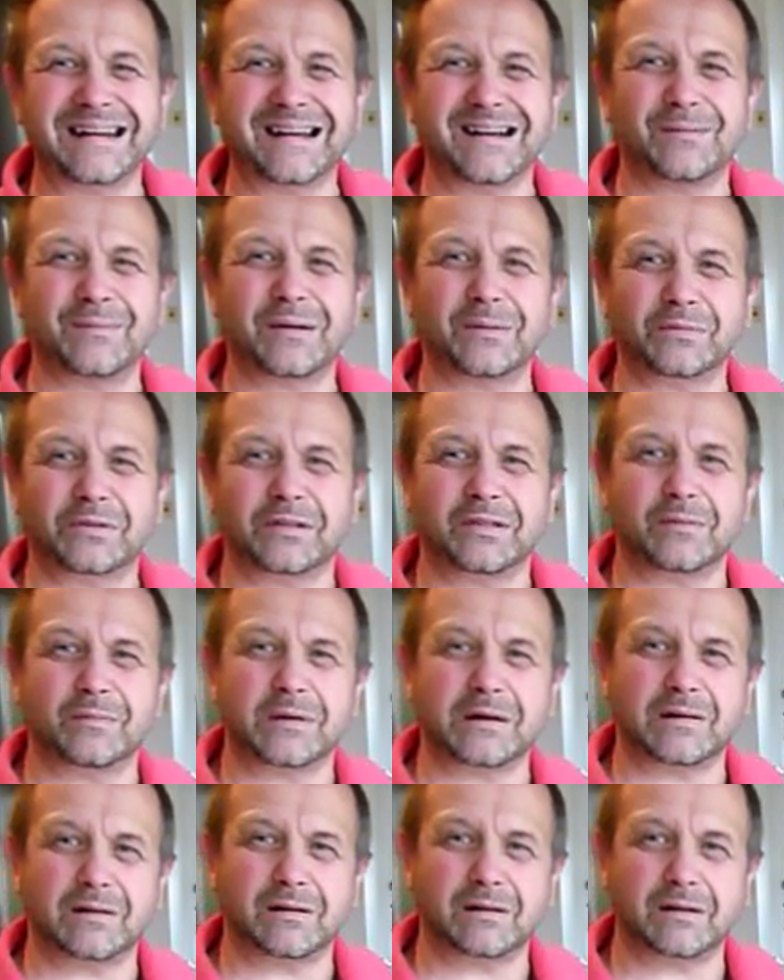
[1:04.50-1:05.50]
come up to the
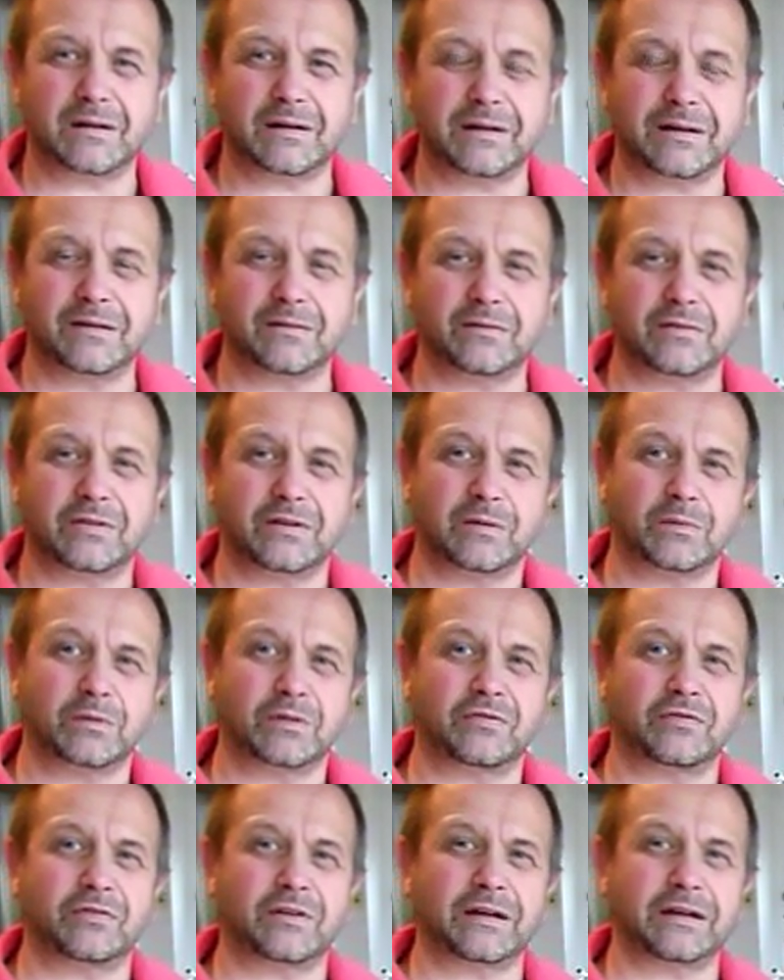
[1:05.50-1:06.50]
mark, I don't think,
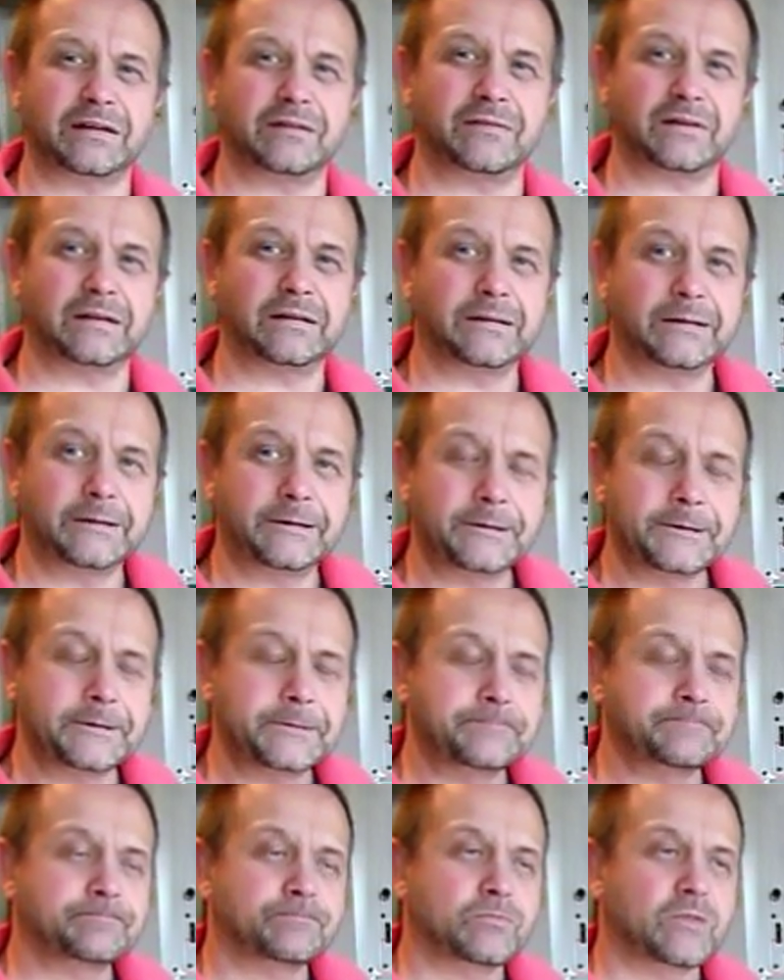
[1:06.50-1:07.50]
with flavour.
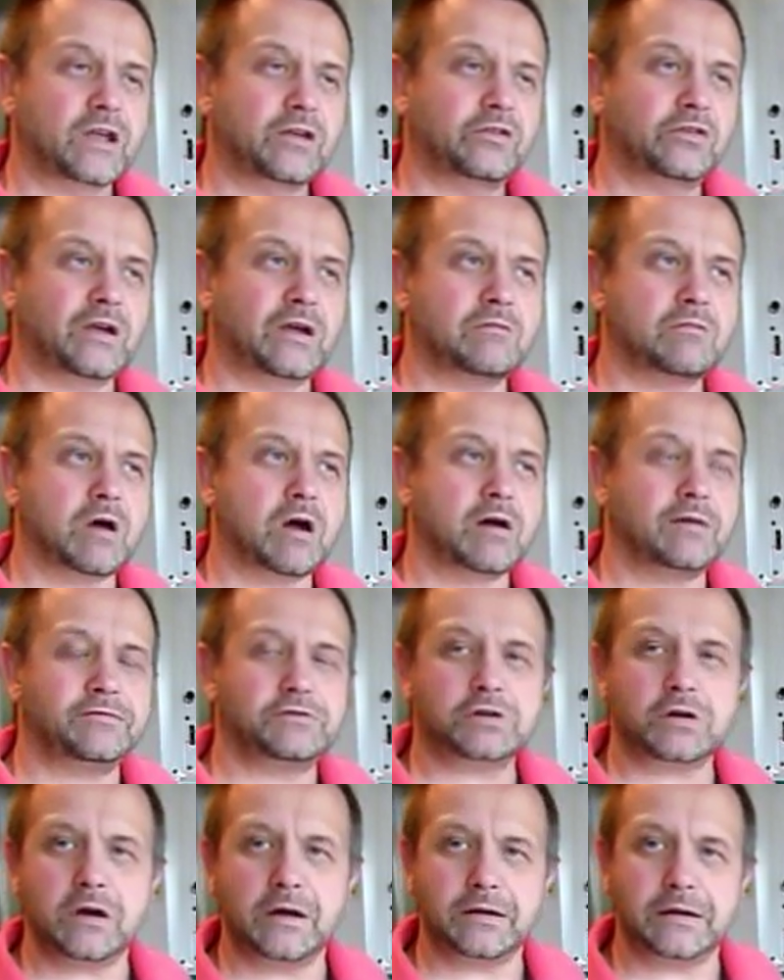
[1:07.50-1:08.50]
So I've
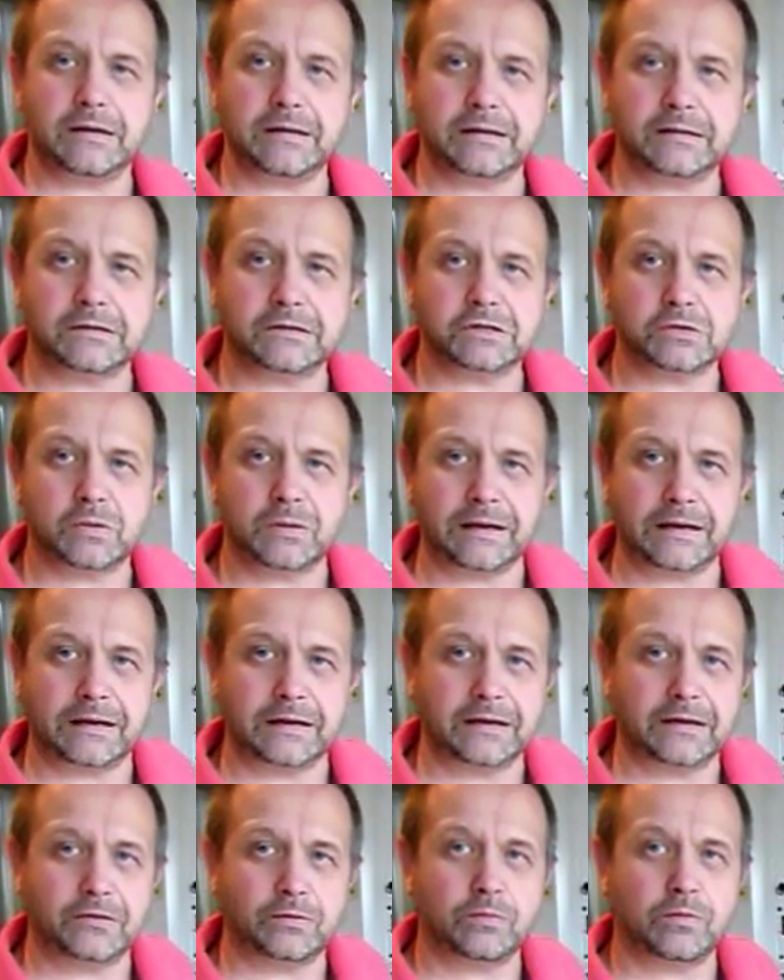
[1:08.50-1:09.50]
tried a little tweak
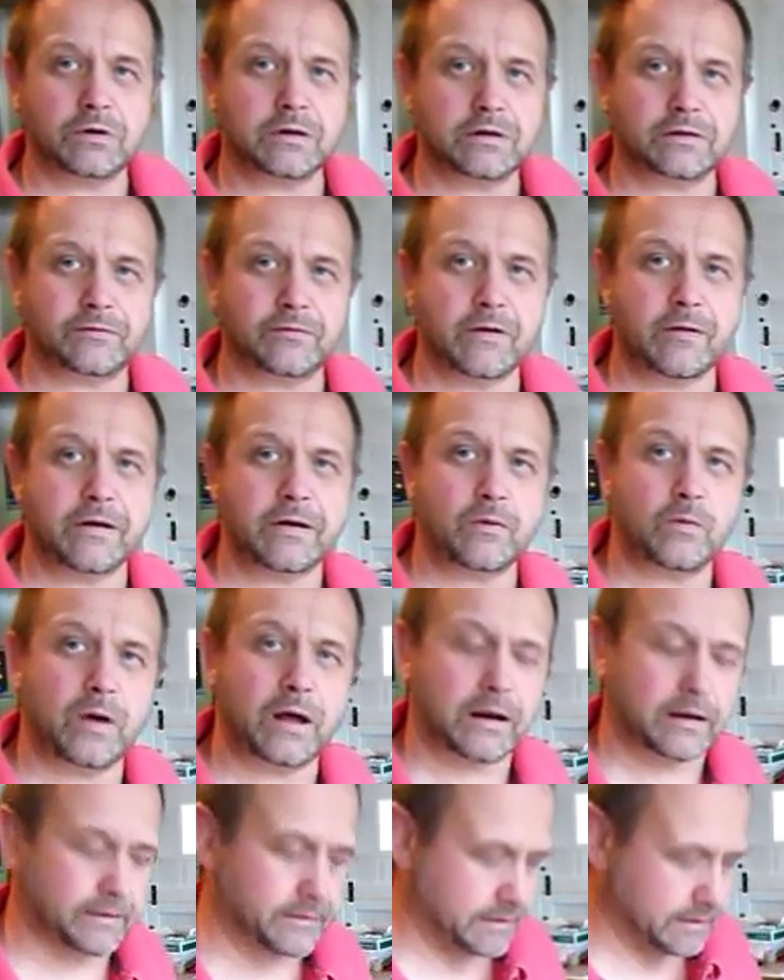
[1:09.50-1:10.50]
and it's worked very
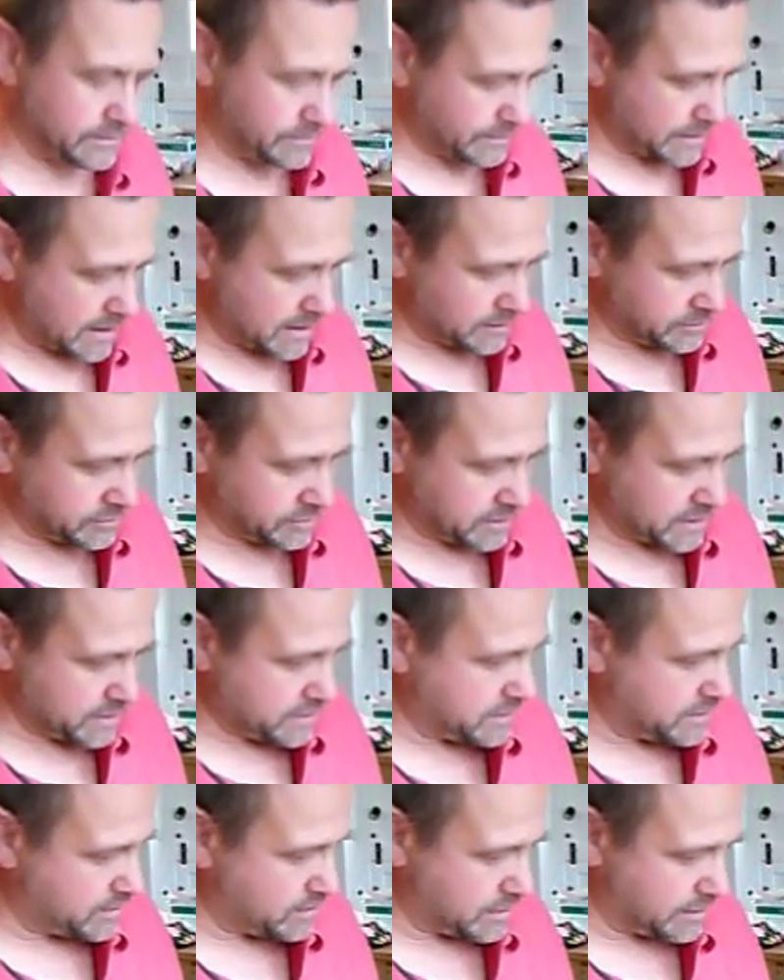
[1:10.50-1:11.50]
well, and I'll show
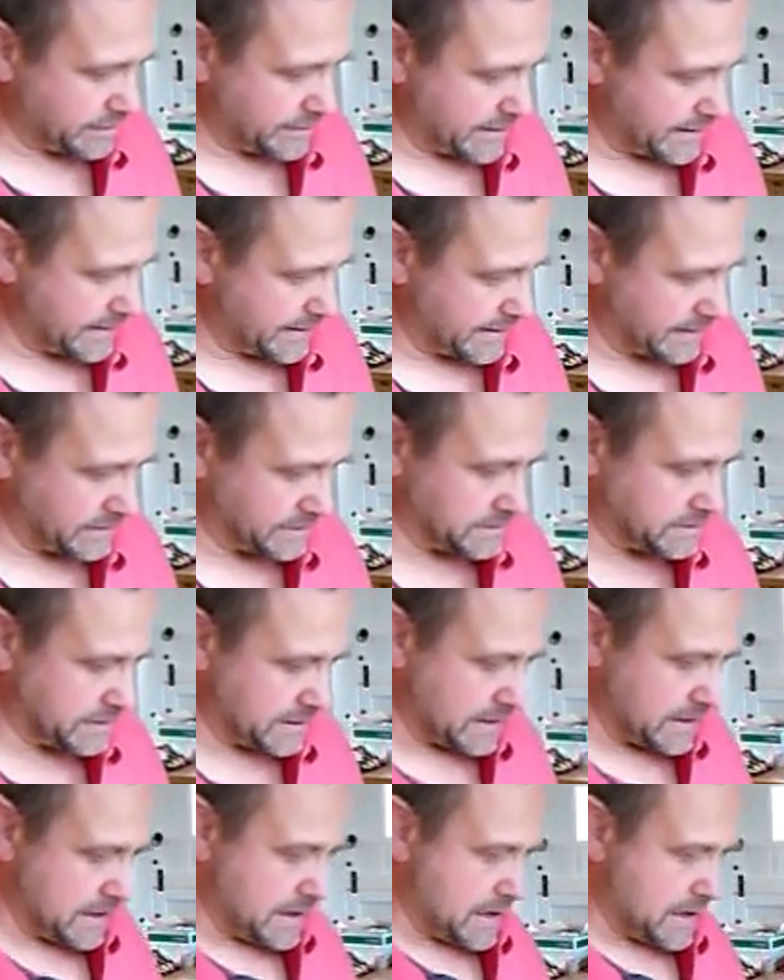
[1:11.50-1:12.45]
you what that is.